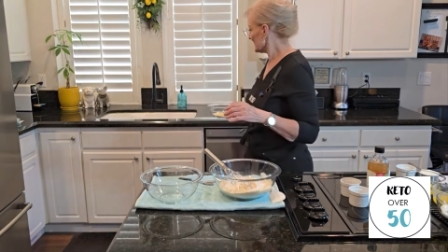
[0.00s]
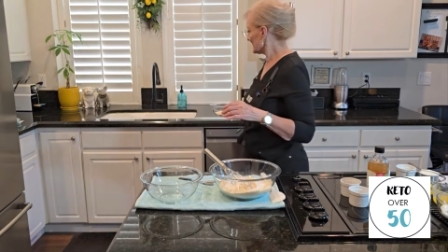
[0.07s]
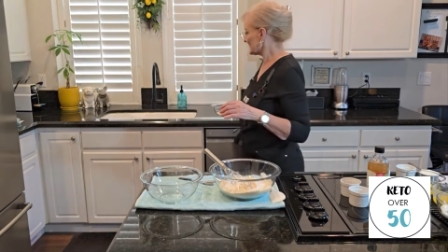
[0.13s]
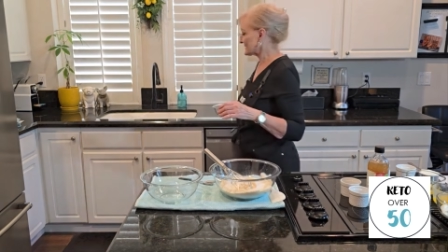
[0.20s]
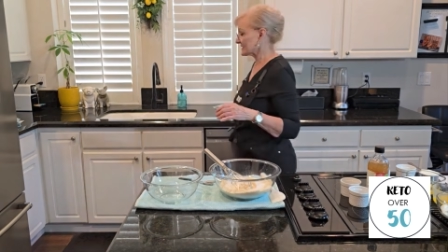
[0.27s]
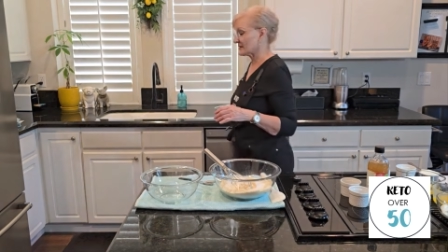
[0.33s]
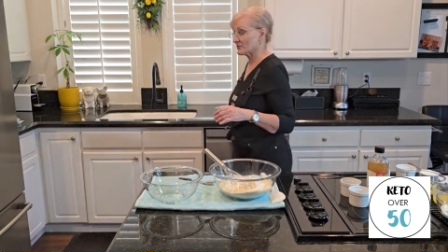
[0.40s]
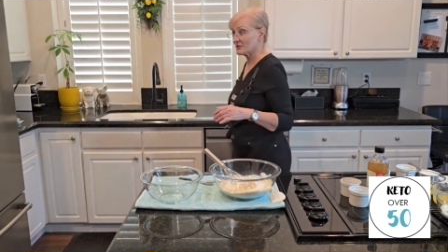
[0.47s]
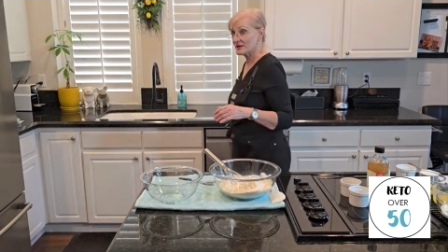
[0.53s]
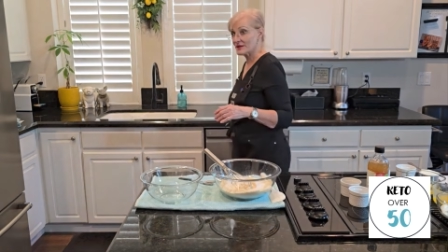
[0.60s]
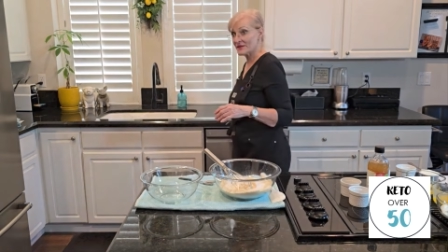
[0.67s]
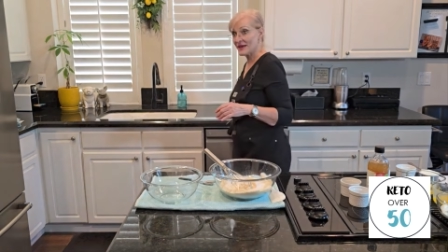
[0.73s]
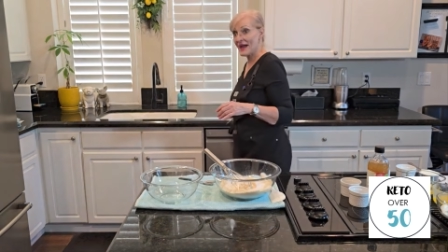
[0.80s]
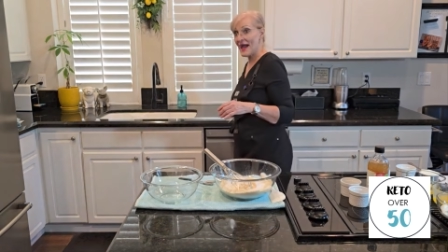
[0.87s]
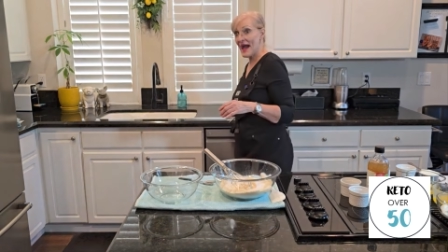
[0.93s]
Let's get rid of
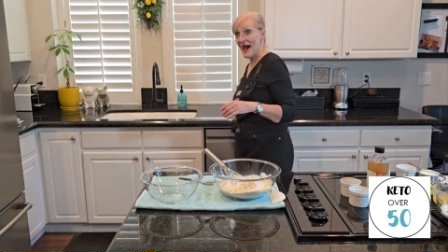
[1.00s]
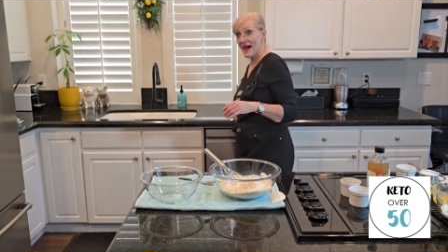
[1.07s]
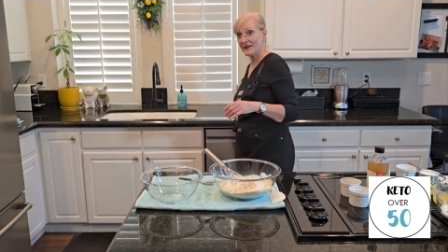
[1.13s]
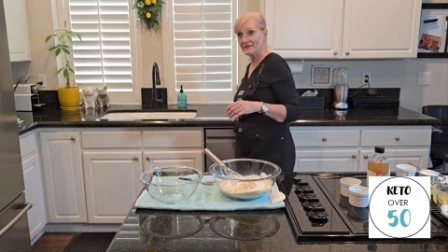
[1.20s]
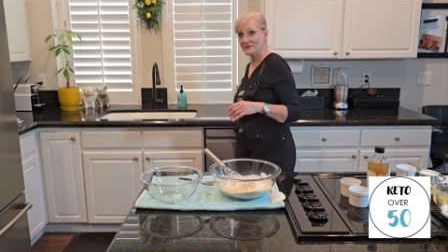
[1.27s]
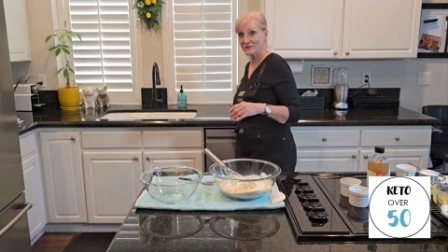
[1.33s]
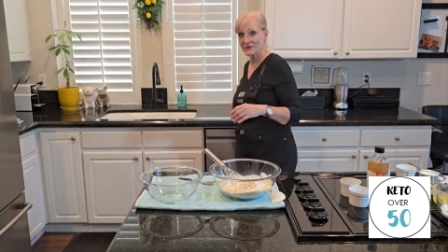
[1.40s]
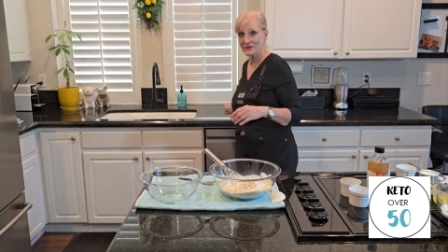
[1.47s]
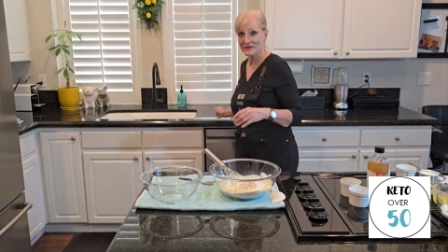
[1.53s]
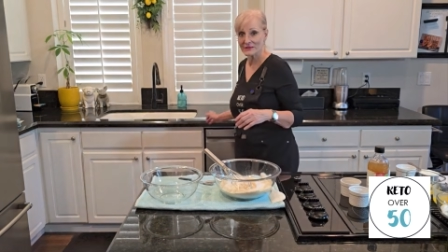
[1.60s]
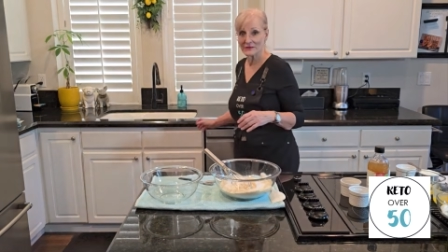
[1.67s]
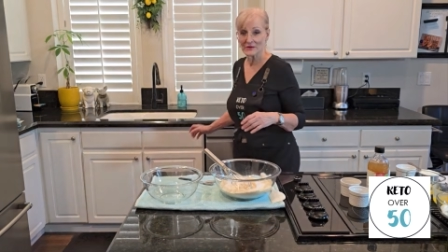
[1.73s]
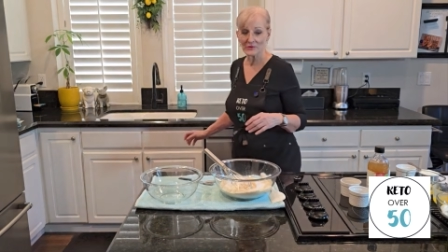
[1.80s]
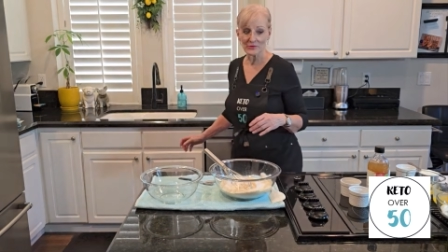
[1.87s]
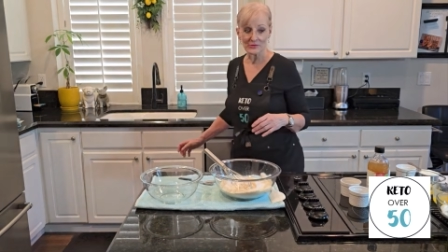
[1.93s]
that with
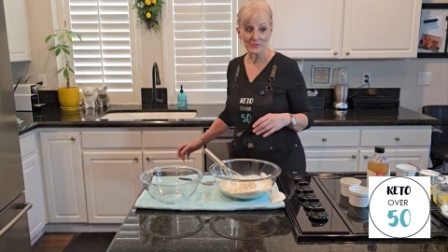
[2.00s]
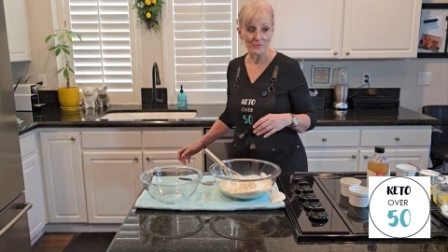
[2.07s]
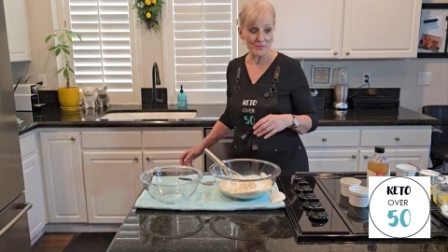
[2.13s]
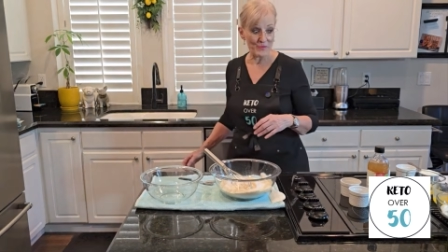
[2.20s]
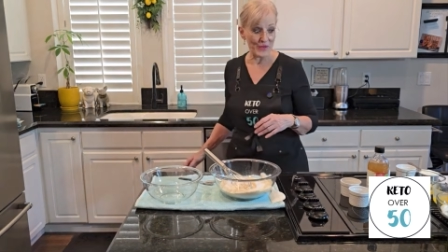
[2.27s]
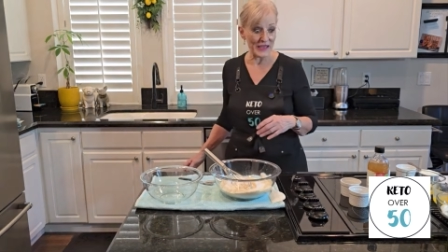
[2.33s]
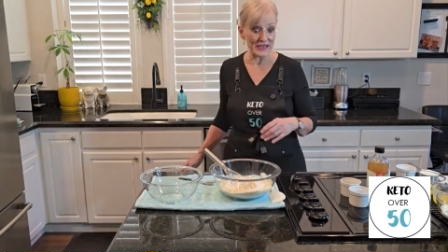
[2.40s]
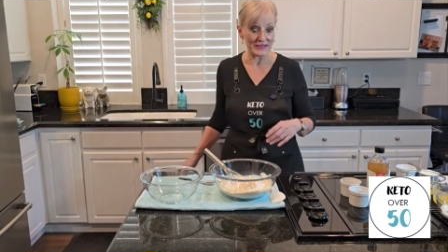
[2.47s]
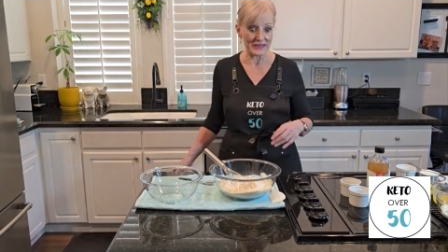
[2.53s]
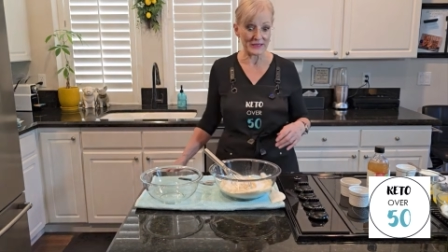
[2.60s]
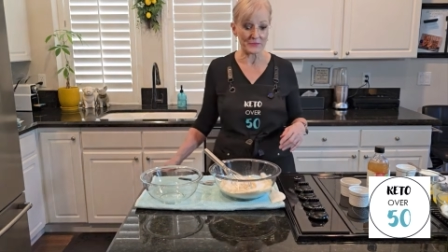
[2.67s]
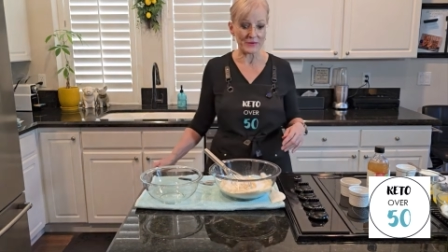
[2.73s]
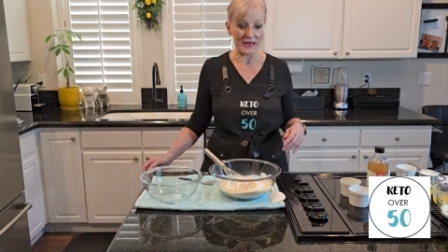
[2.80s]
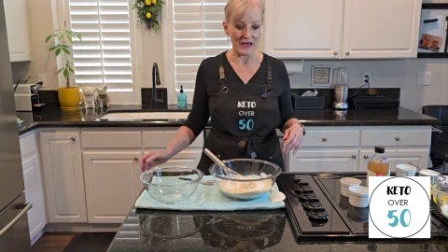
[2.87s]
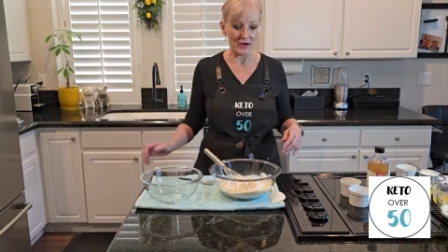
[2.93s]
the old
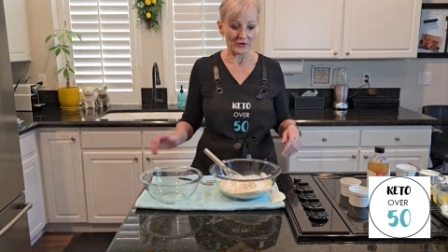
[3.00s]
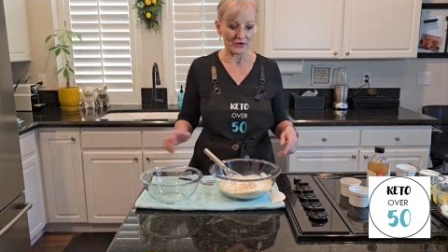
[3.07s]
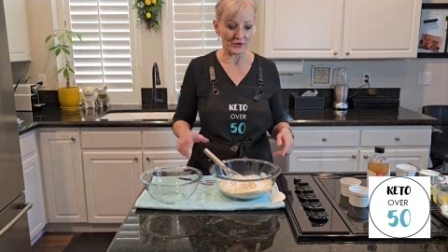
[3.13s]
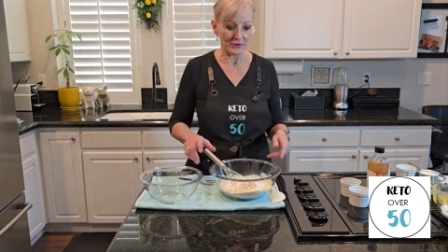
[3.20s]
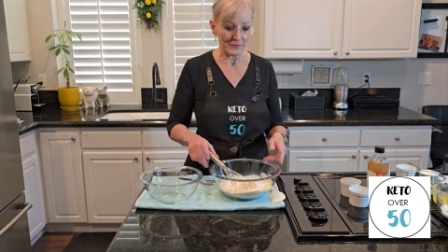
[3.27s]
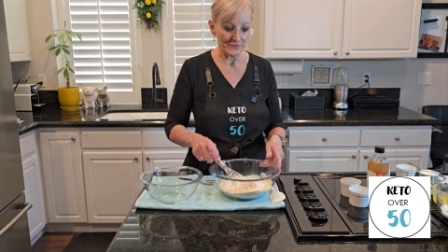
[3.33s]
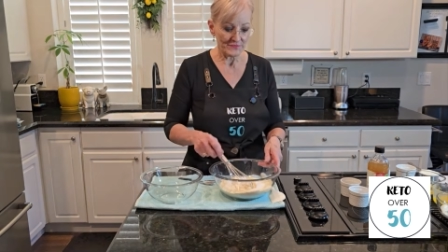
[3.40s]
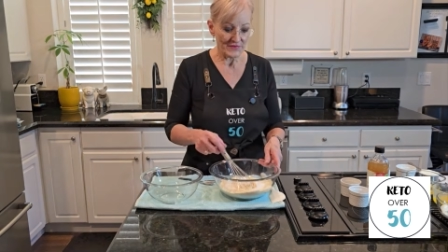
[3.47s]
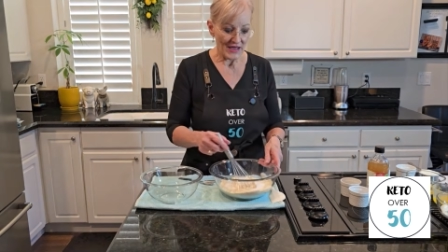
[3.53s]
baking powder.